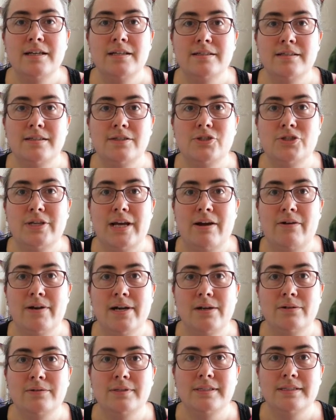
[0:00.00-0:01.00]
to shout
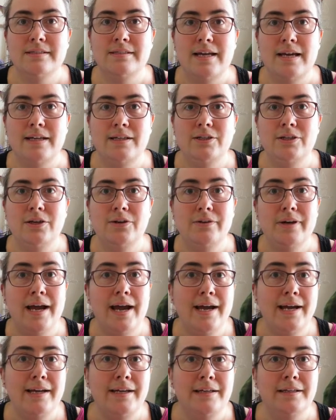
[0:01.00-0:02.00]
out and say, you know,
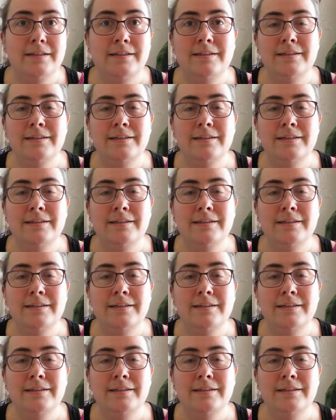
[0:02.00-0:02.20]
hey,